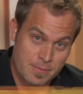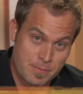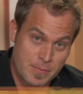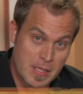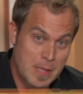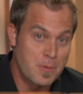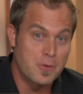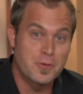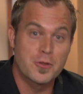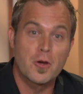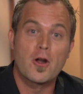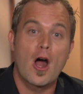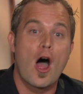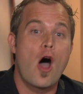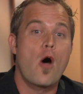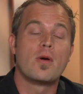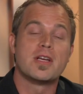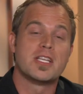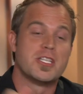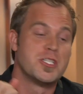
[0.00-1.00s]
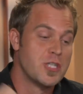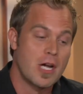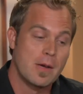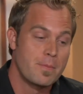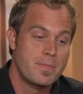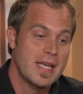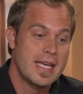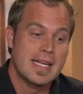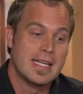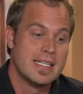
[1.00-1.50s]
People don't always
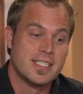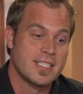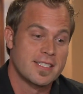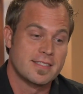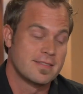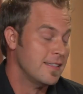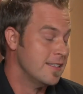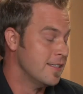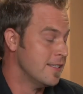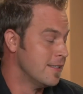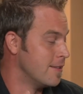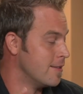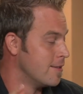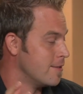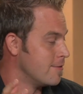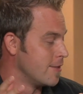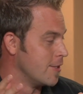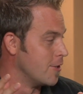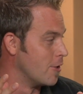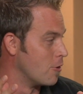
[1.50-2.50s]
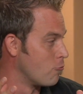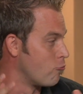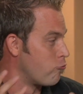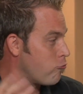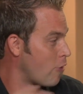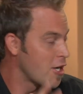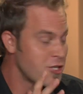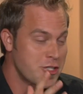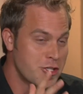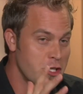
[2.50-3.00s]
jump in and just,
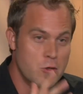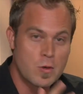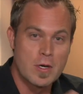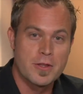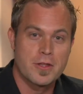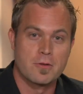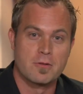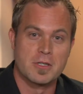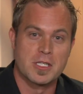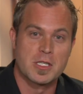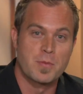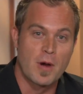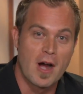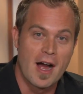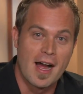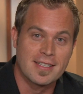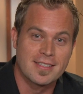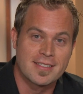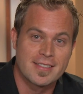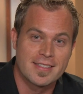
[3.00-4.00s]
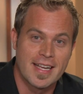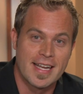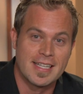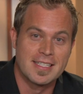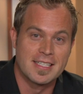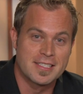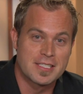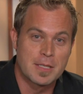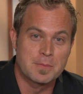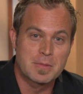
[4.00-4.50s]
rush you with a response.
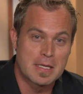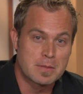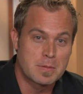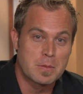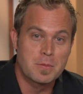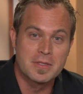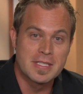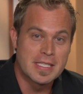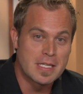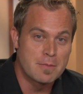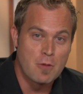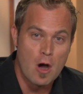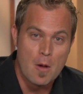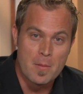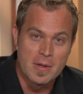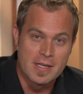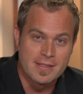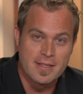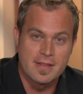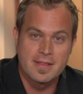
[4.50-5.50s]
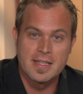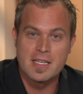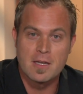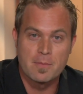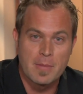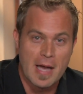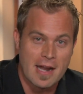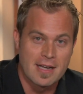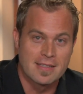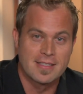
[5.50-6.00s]
And sometimes people need a moment to think
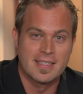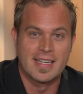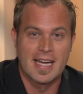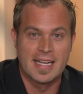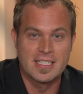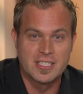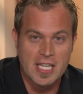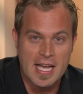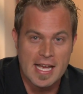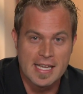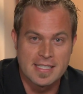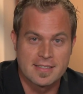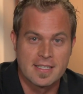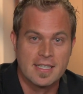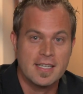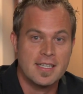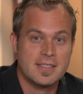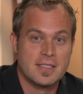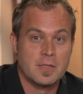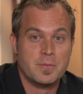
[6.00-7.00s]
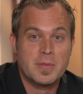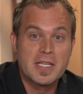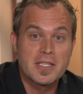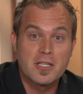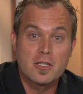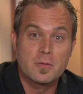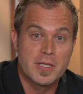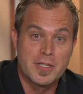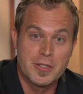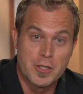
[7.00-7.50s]
about it, to digest, to be a
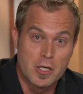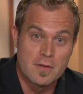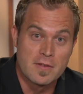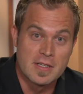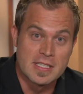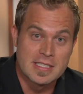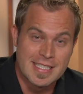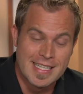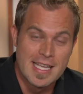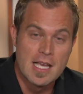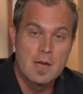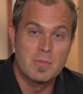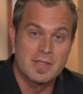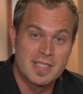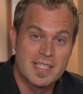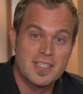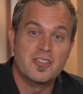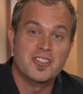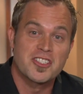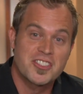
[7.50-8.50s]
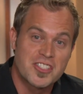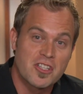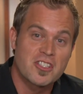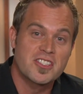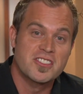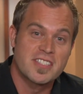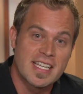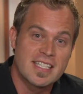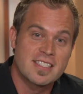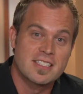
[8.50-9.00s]
little bit nervous, but then they'll still
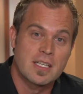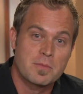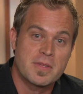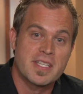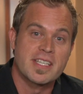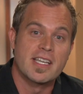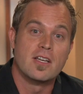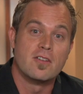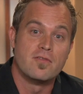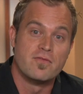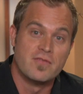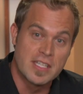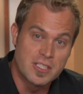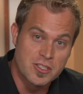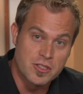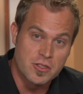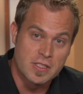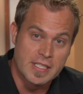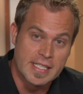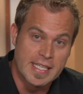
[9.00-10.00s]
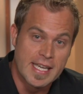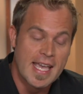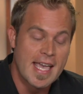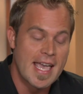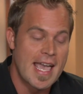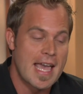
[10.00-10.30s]
say something eventually.